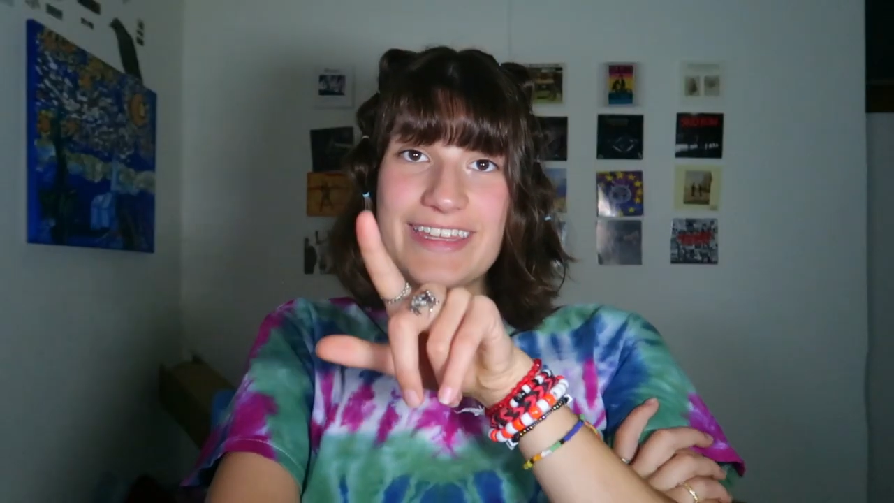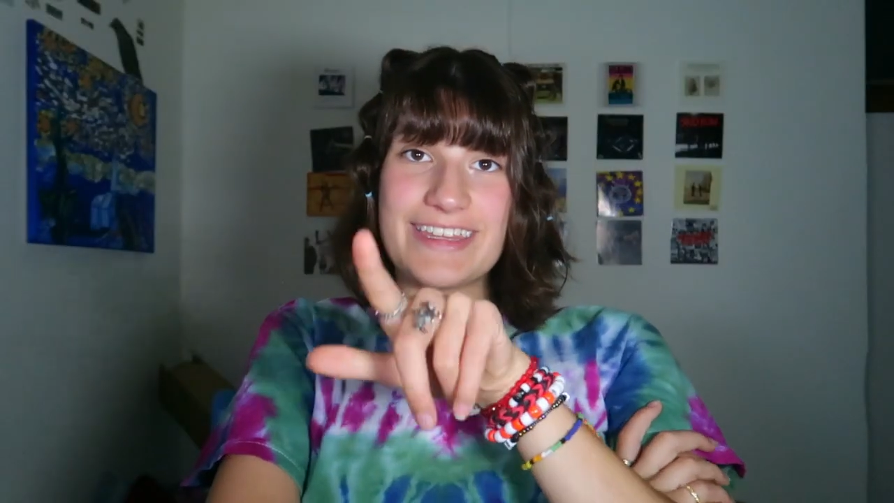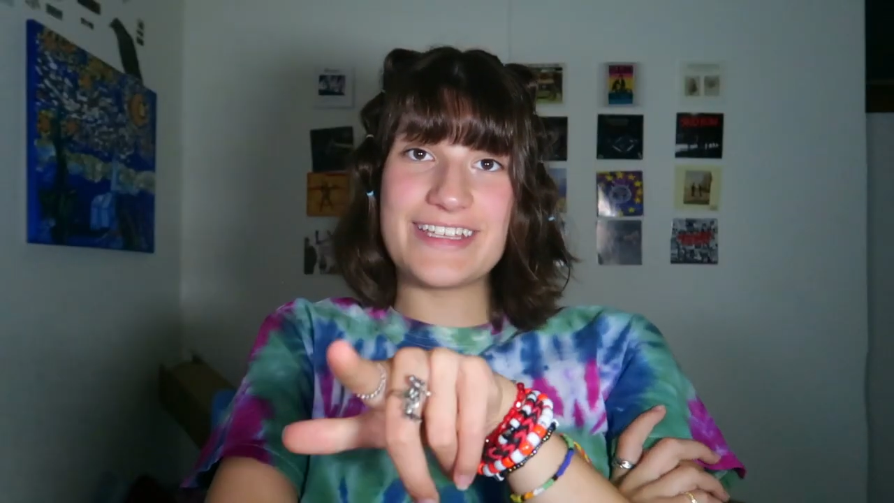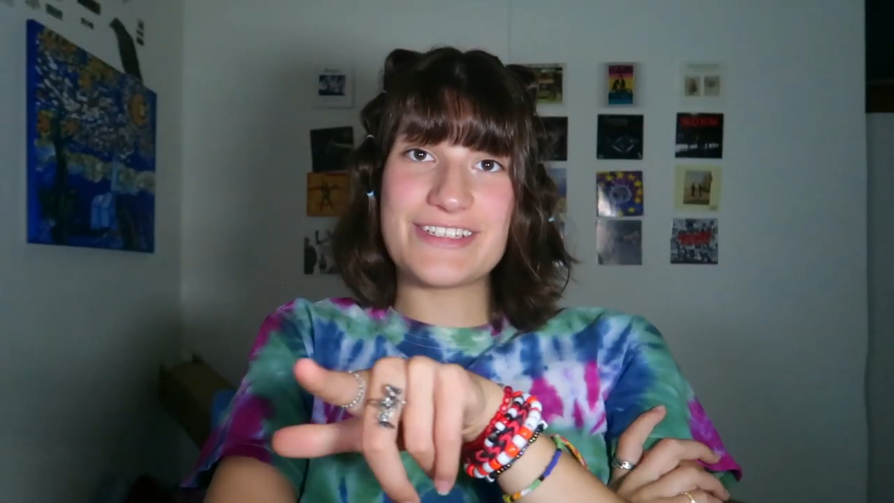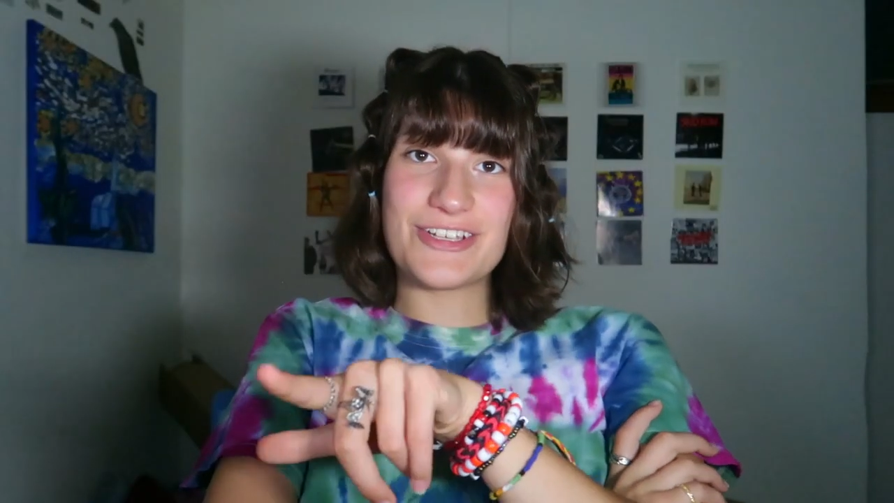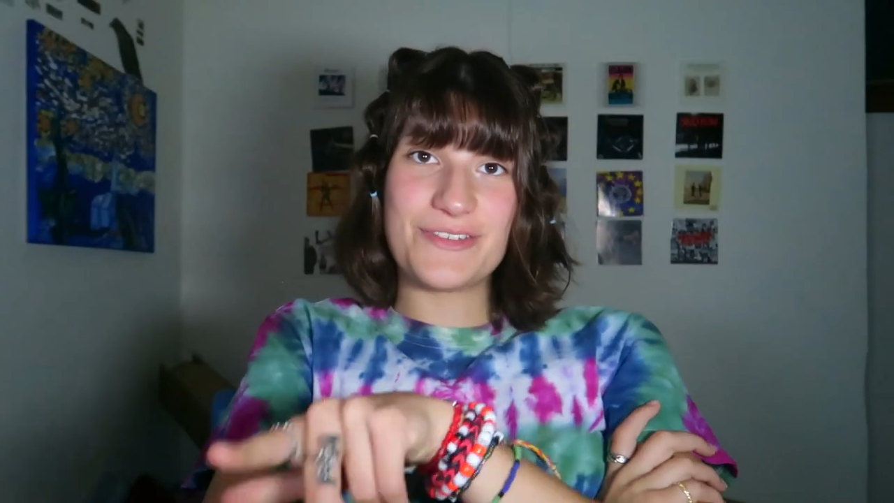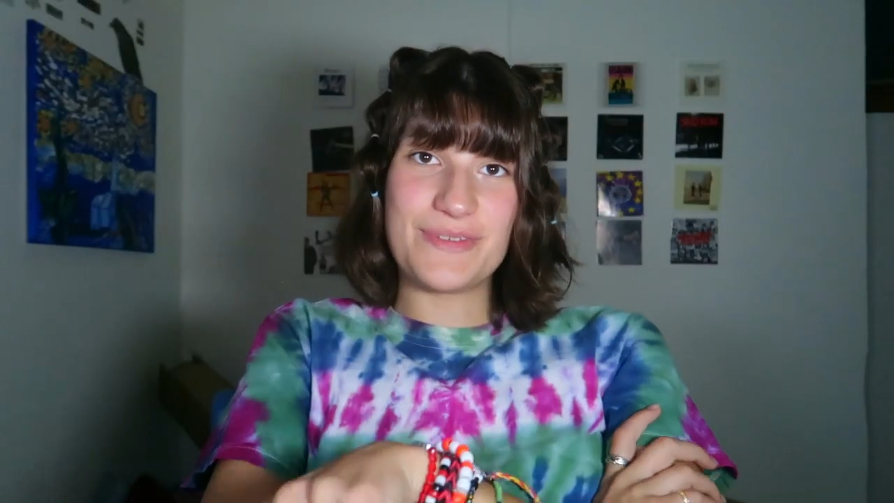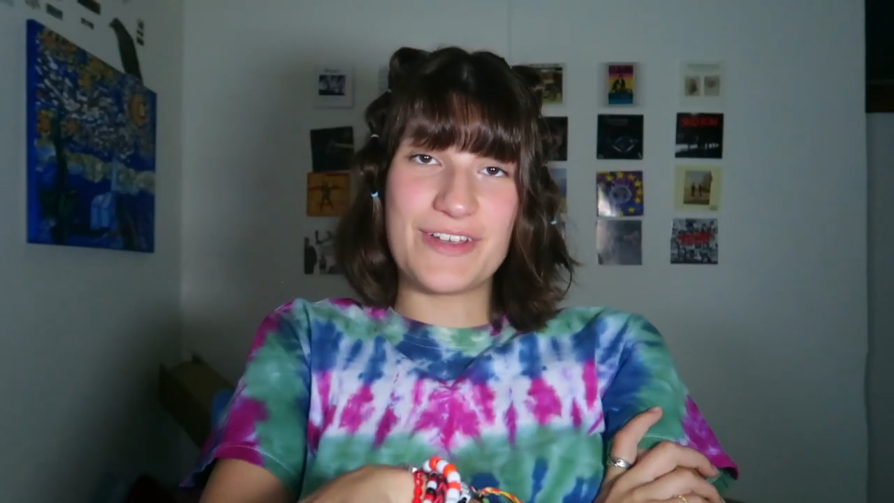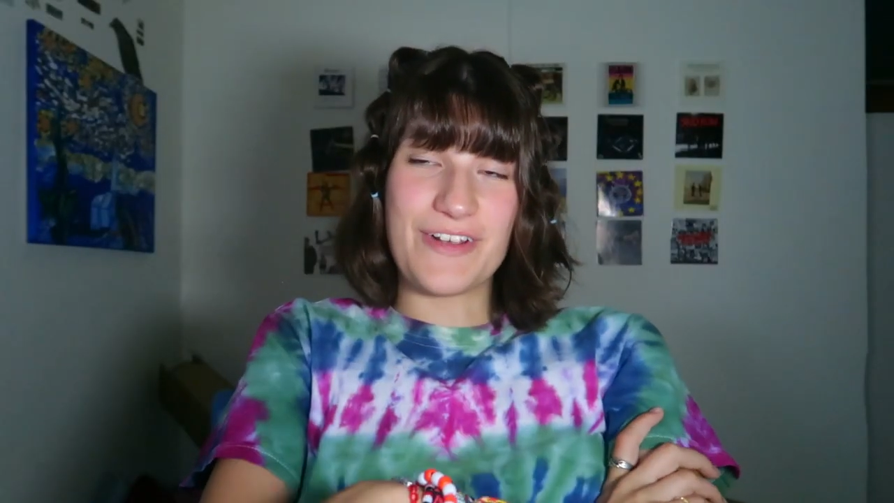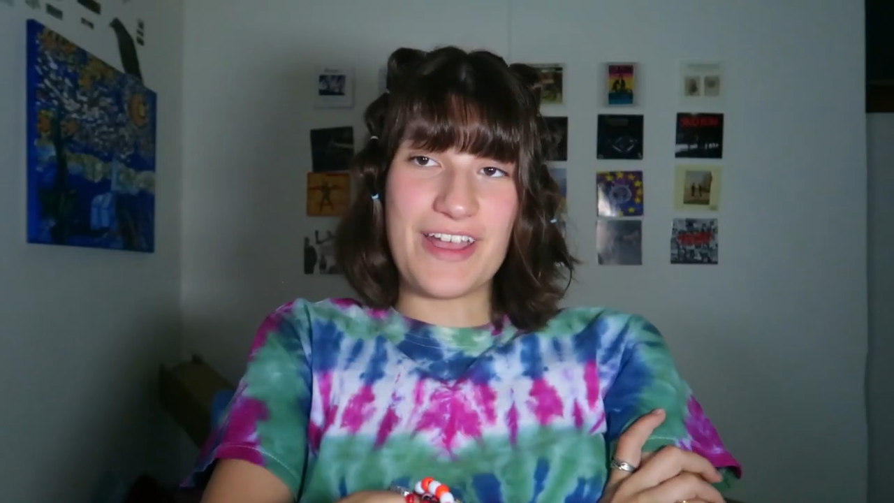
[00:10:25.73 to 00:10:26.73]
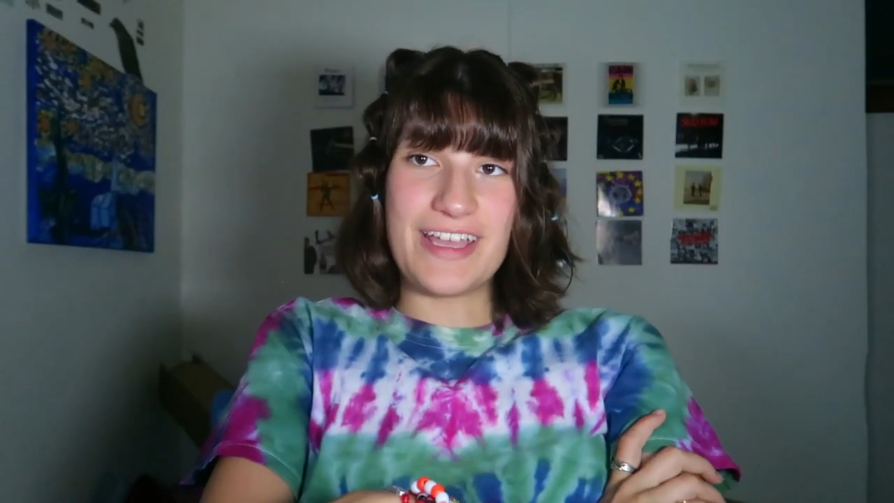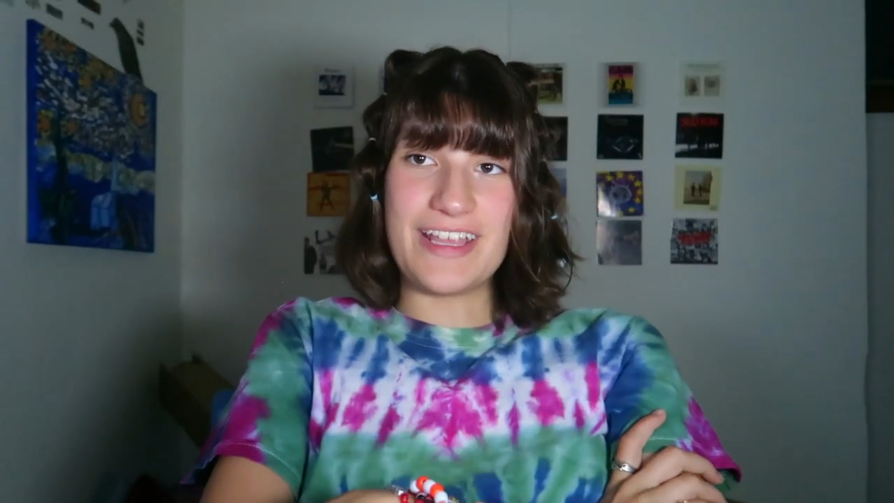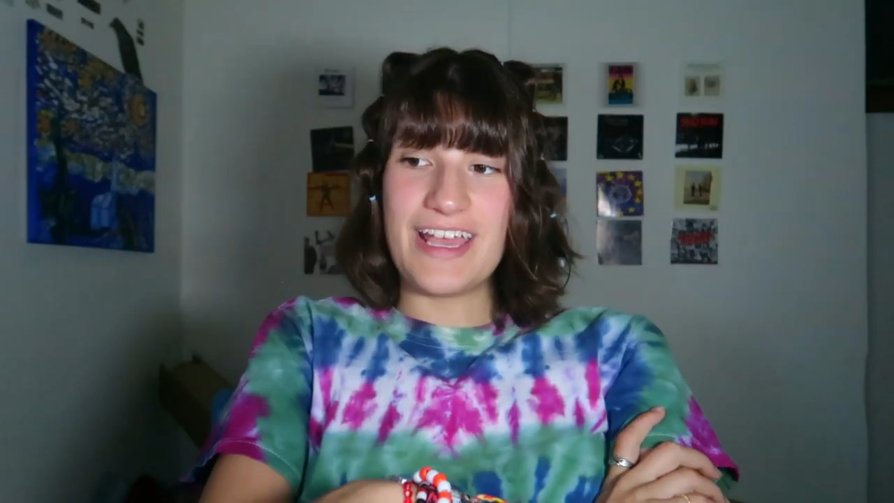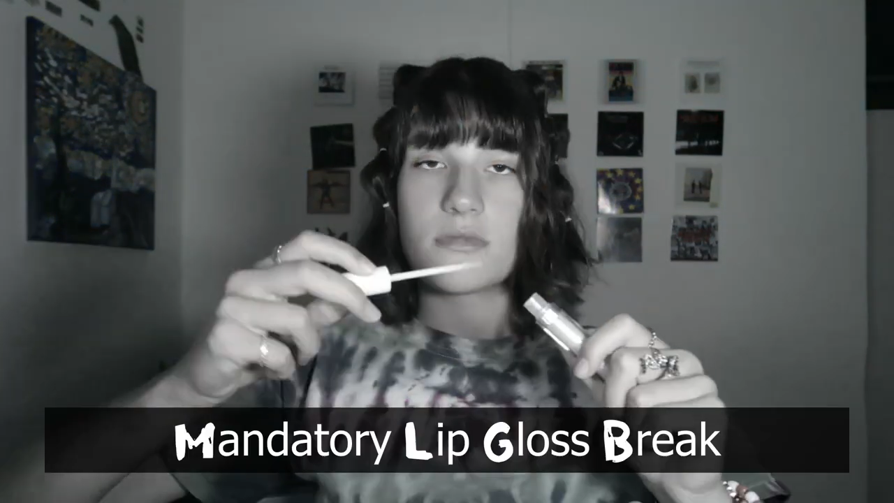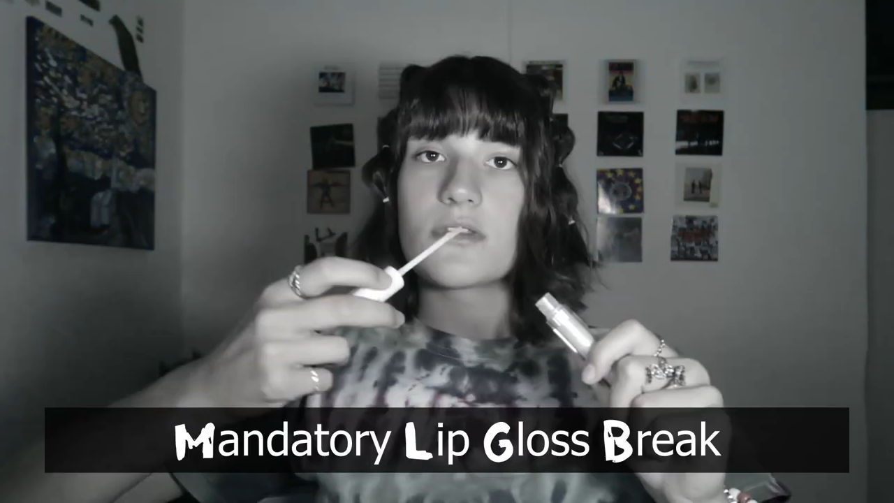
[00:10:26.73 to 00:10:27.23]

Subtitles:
think these are gonna be great.